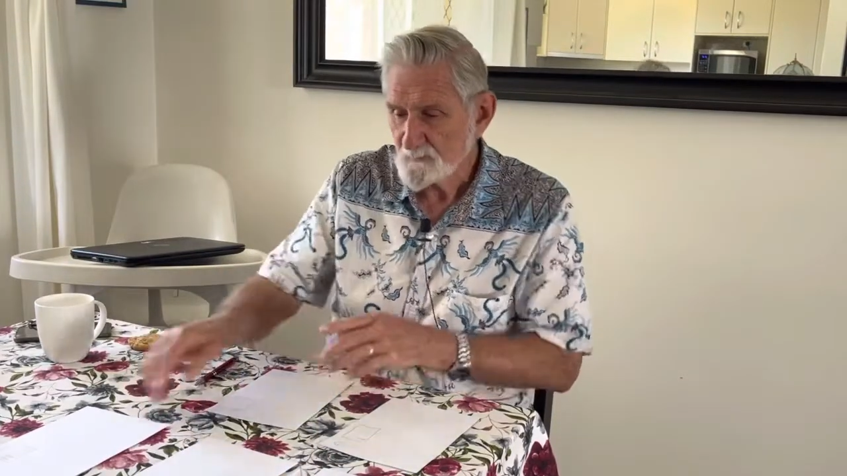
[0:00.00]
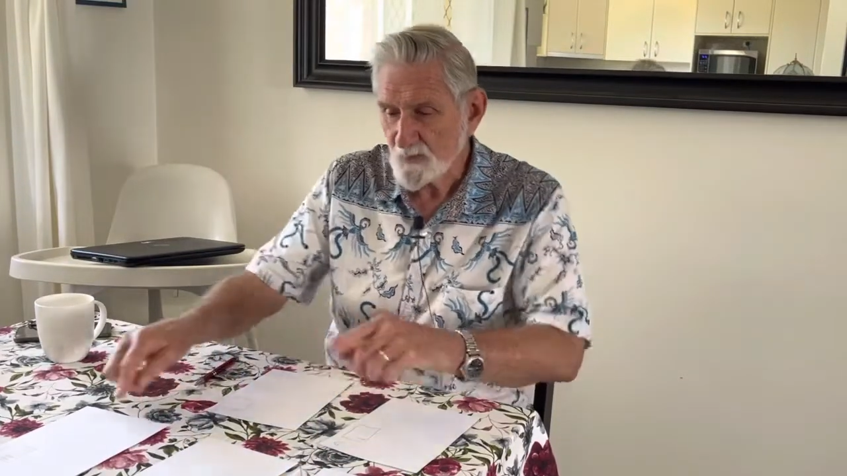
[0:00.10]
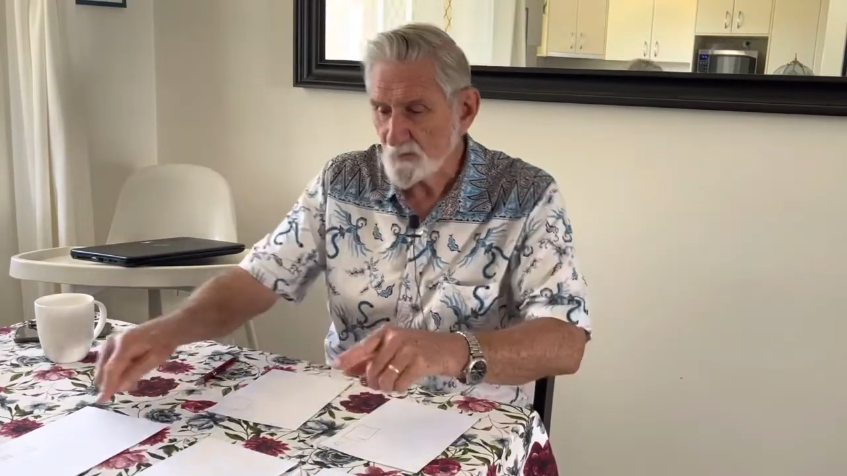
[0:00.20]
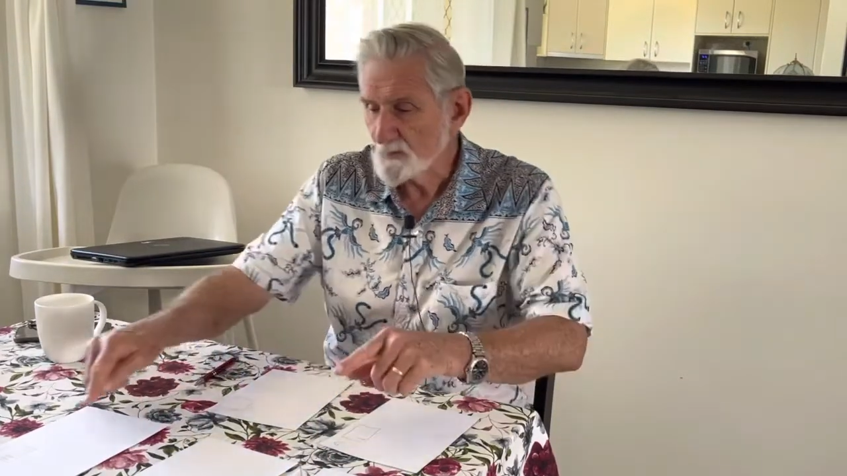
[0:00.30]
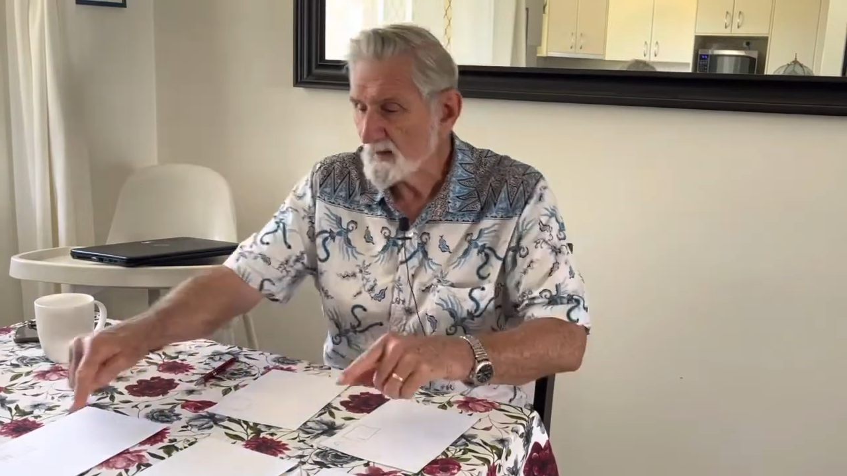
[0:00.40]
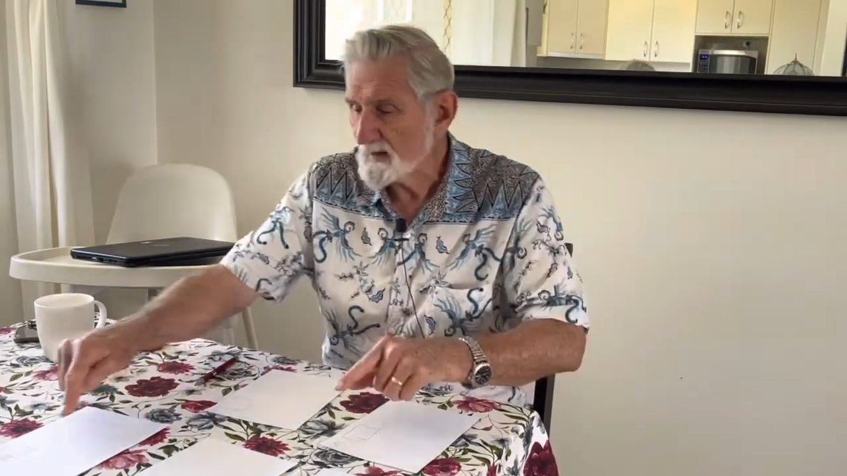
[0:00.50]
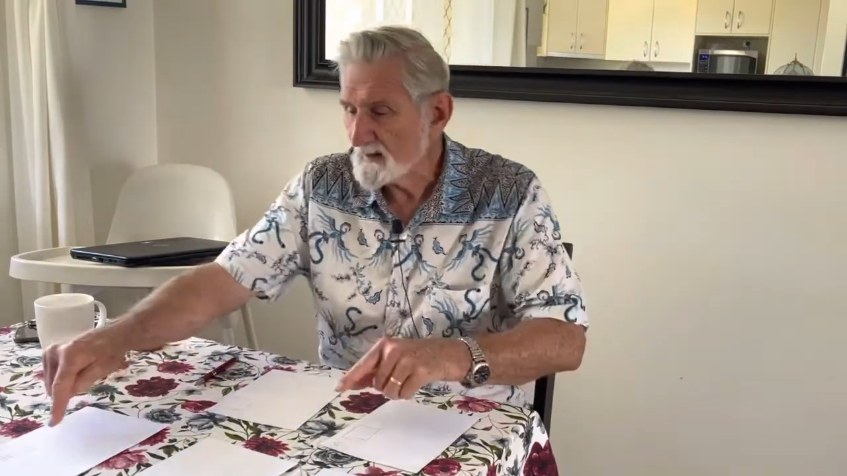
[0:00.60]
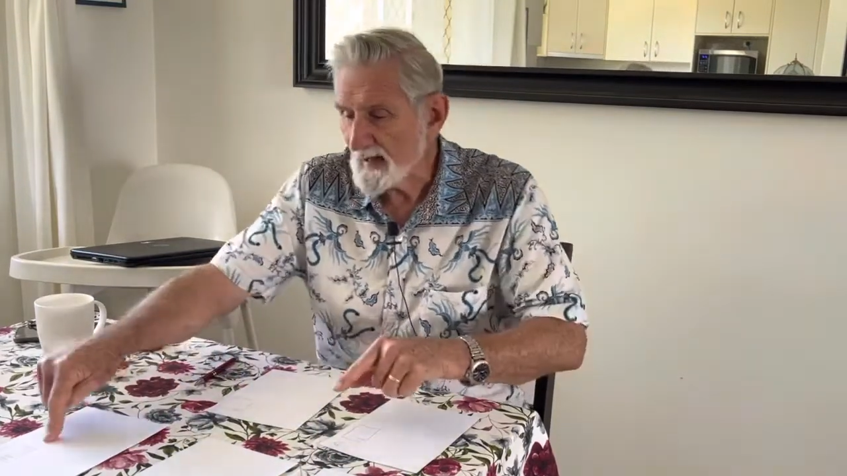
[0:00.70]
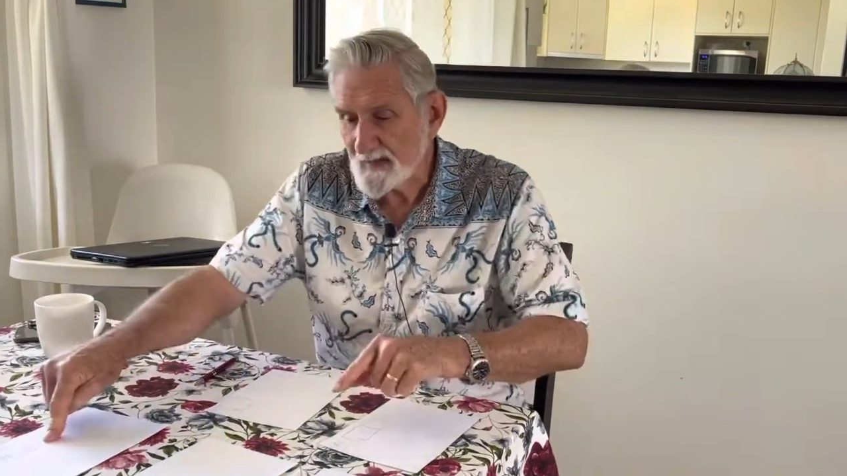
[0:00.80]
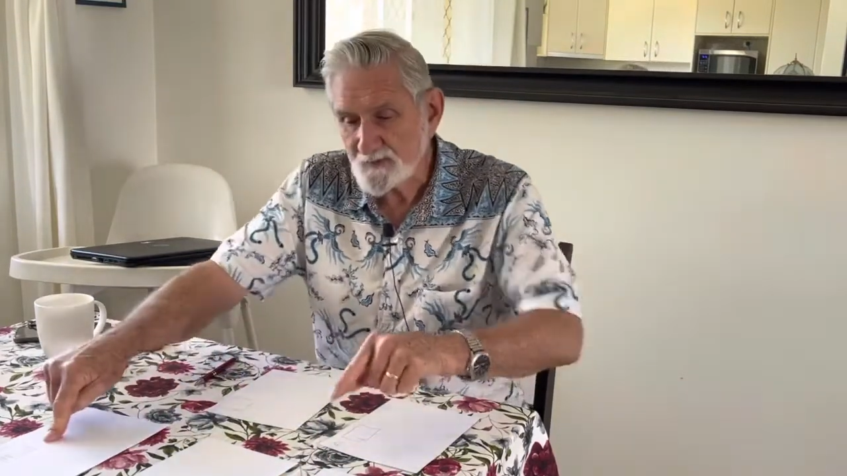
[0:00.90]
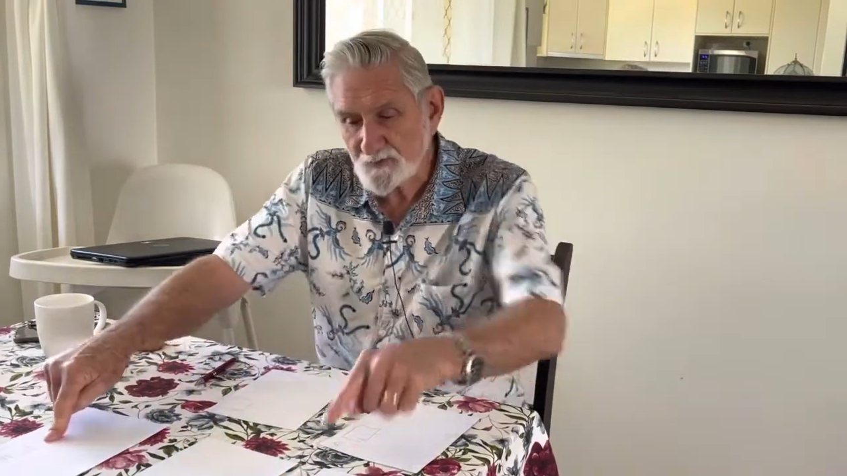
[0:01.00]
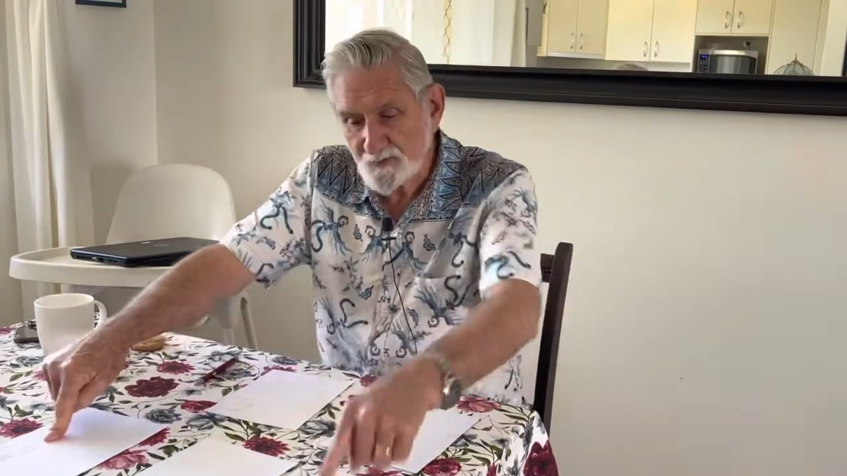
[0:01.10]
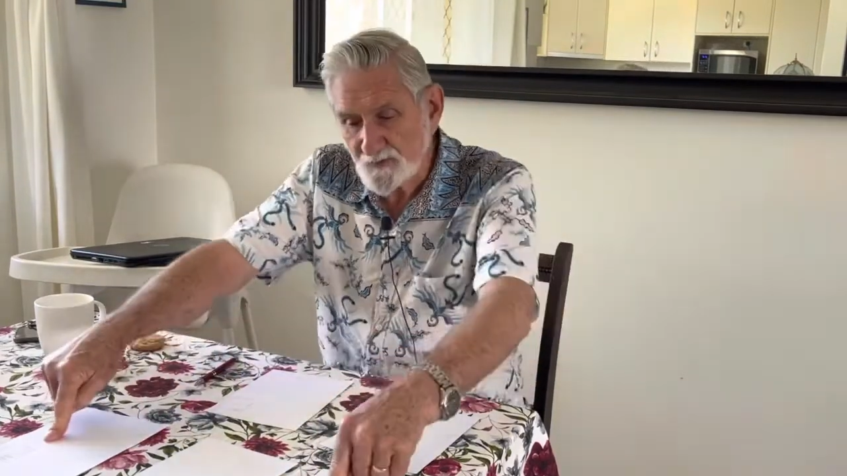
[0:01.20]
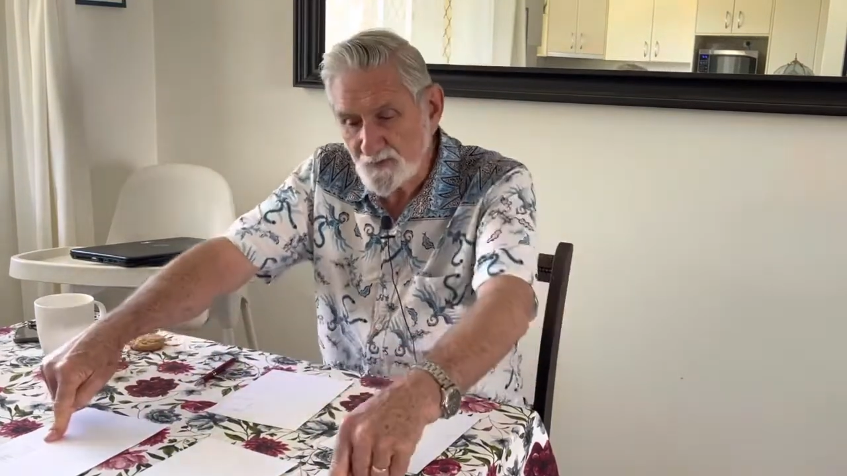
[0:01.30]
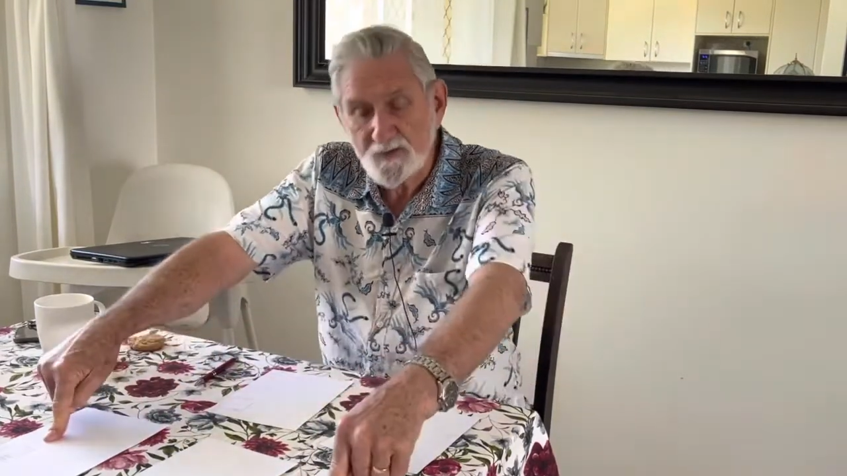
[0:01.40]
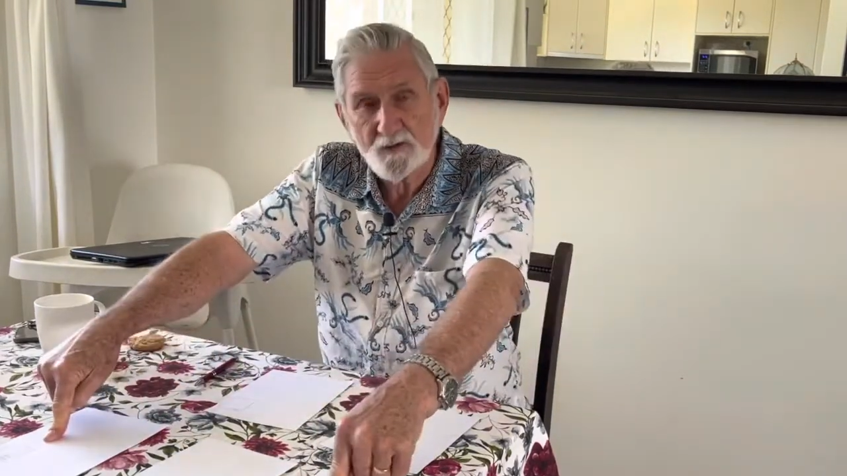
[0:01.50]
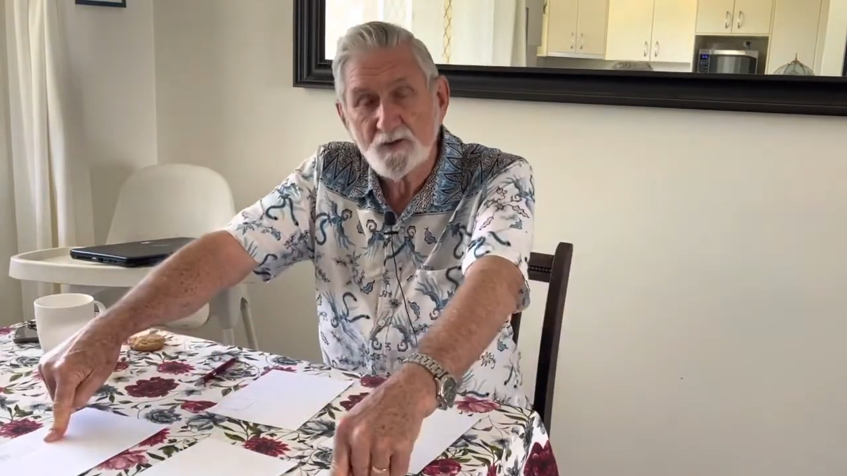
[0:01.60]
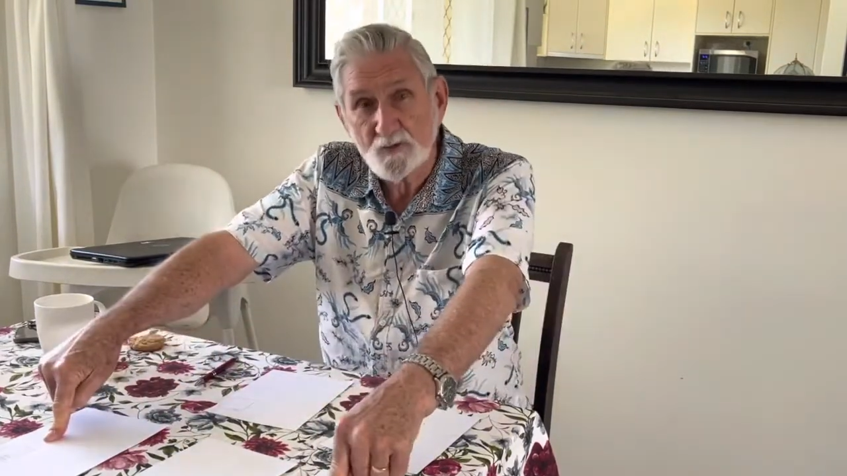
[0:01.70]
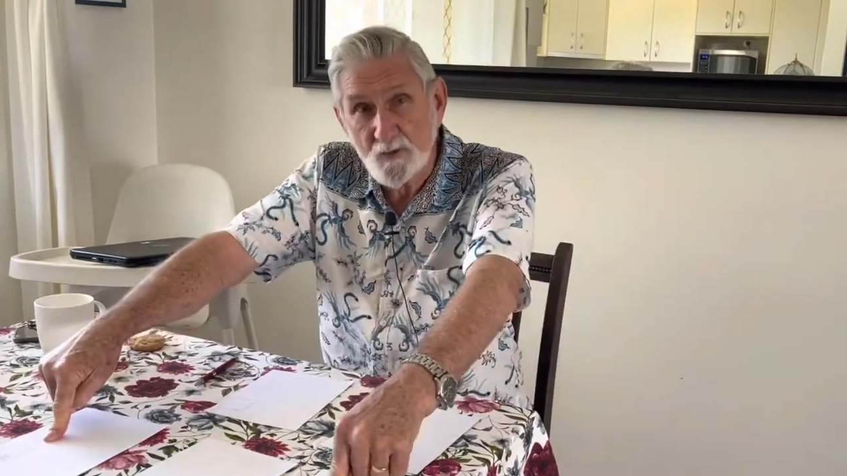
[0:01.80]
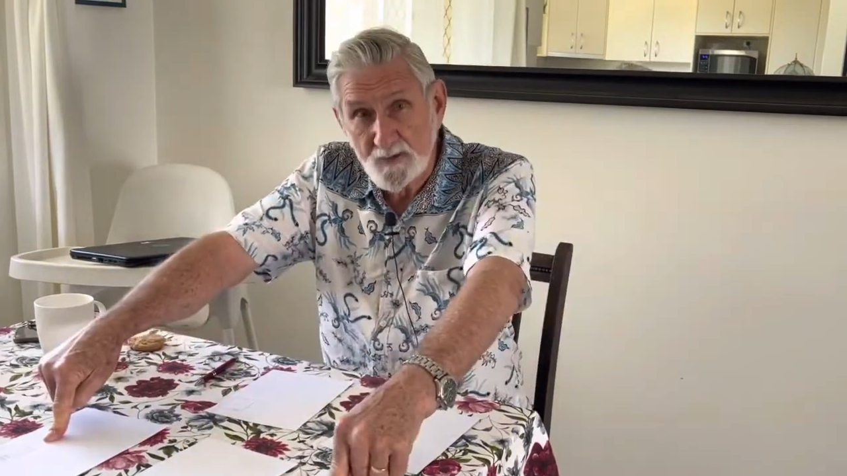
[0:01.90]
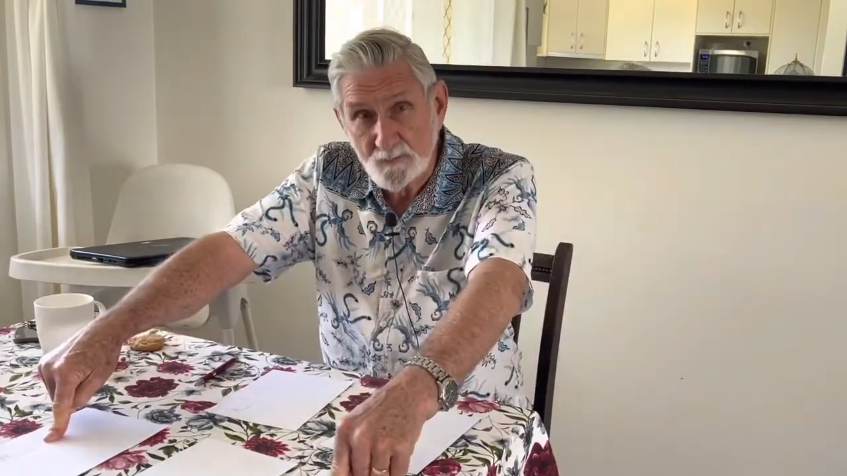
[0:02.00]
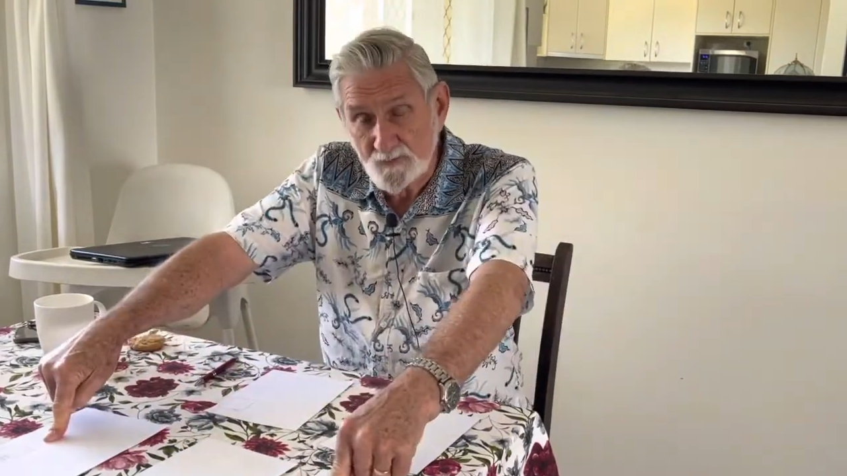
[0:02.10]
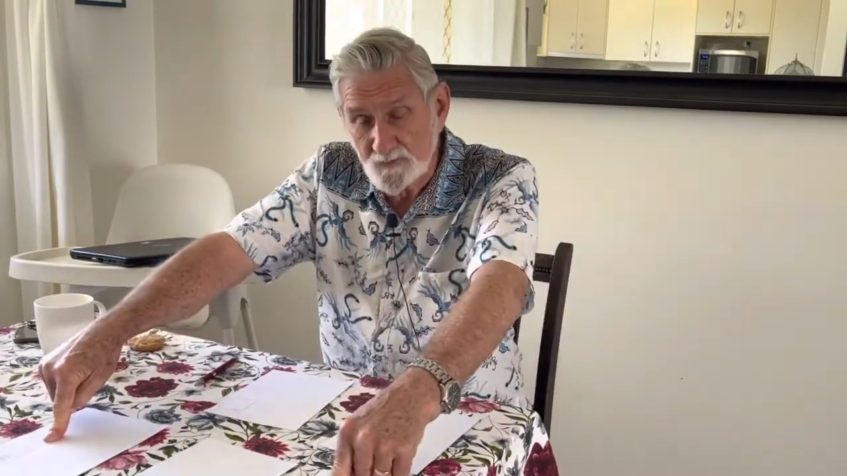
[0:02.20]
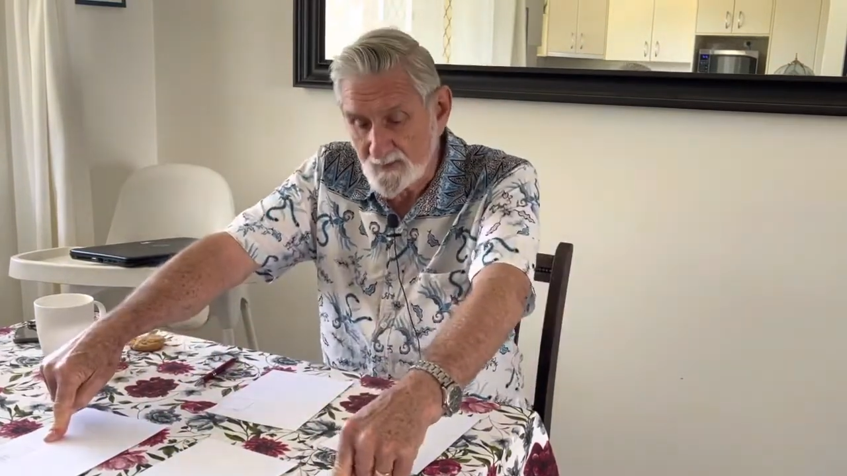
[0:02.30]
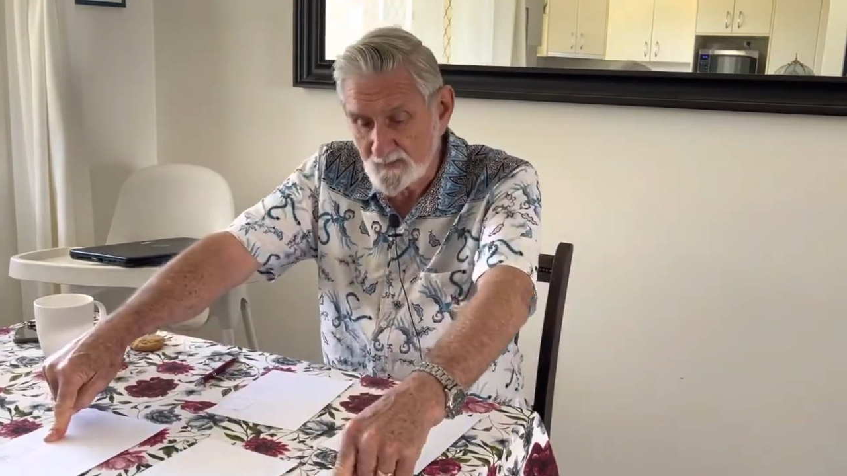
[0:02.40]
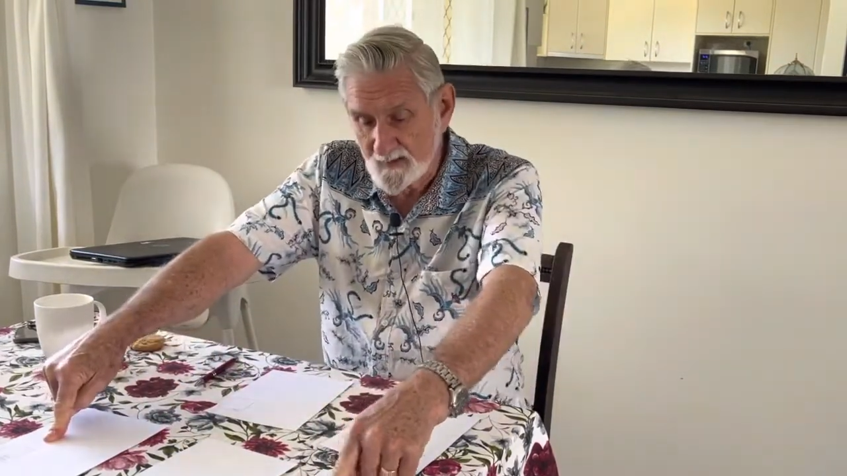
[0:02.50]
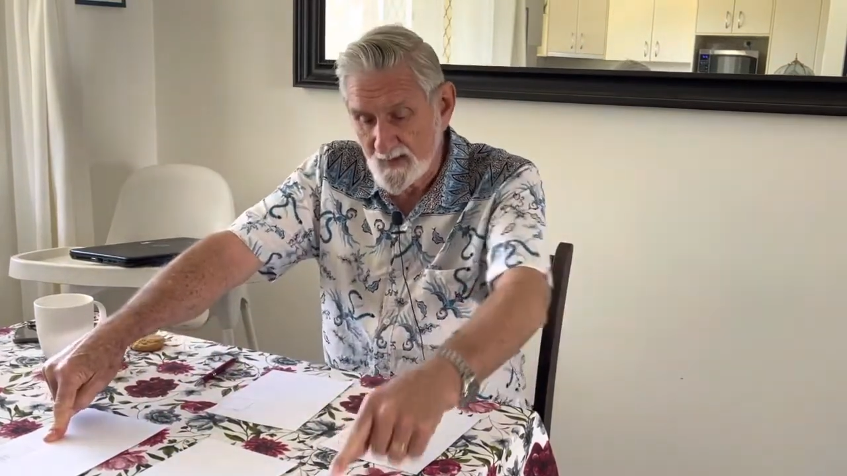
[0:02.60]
already A to C you got 20%,